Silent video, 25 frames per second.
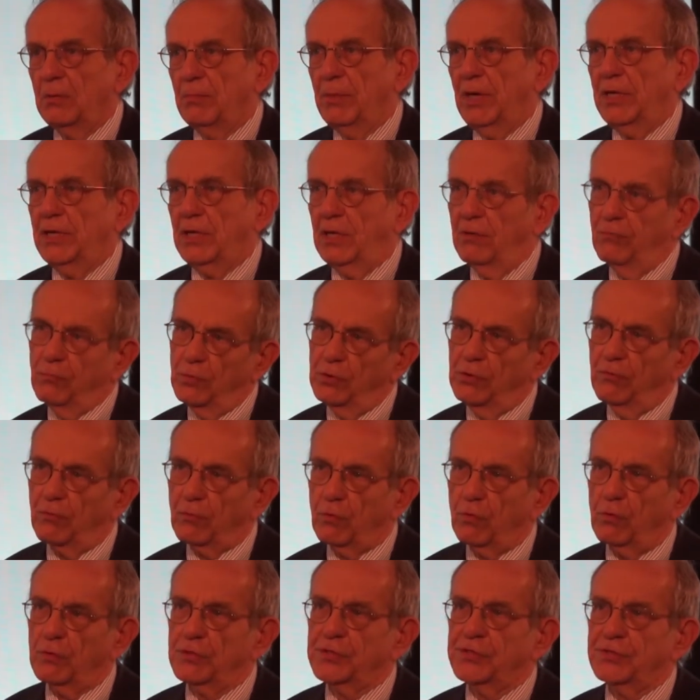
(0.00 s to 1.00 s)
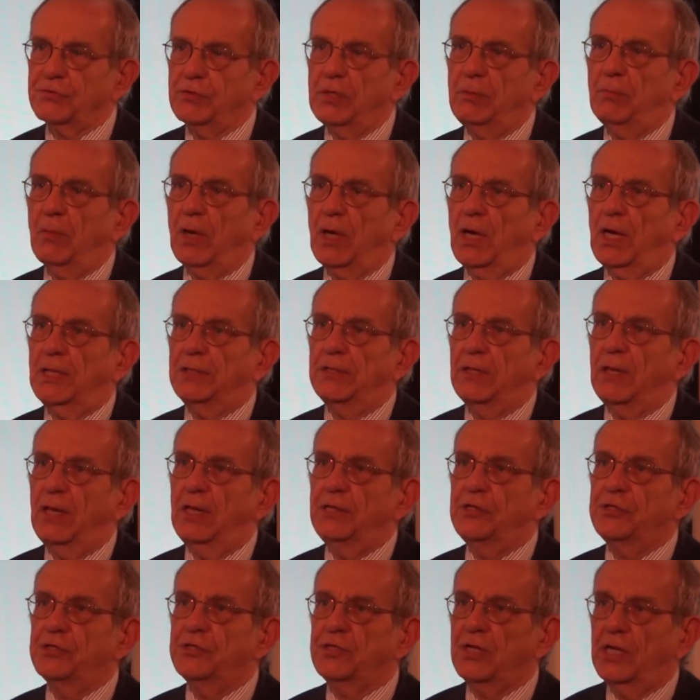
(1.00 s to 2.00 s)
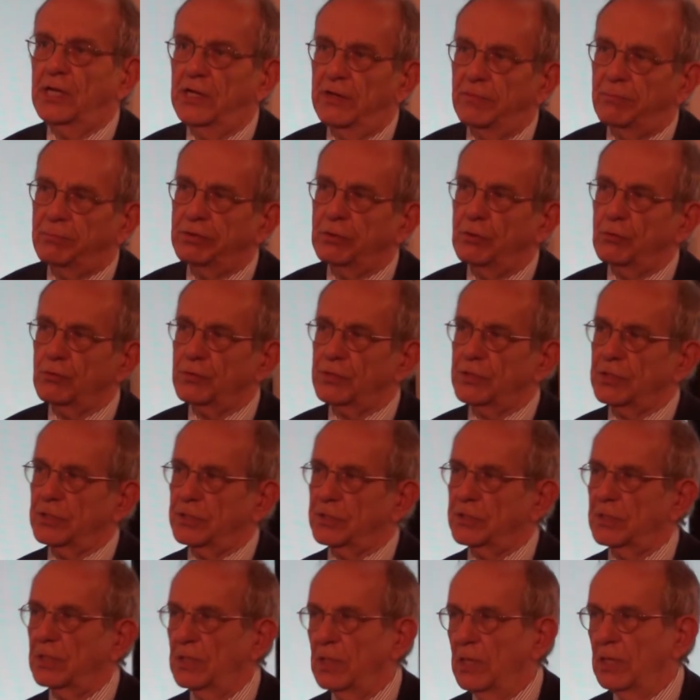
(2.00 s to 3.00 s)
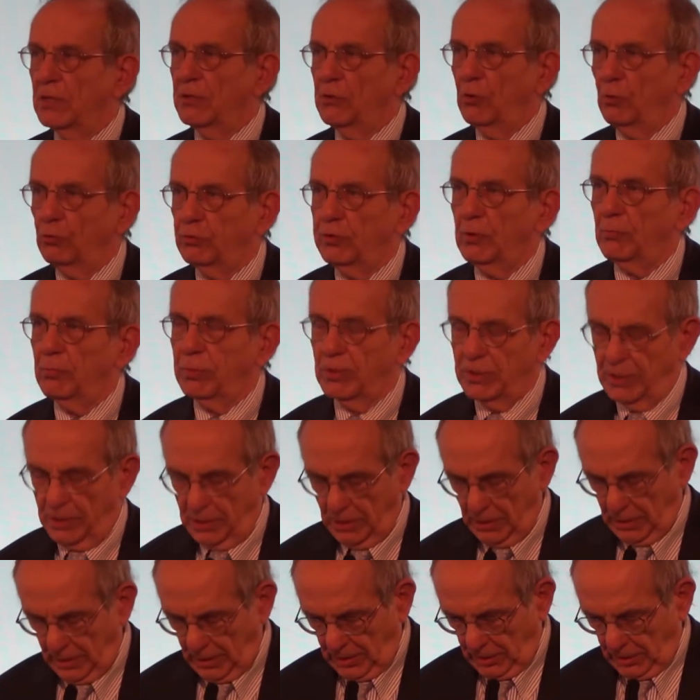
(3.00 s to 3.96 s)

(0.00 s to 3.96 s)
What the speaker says: but it would of course streamline the legislative process, notably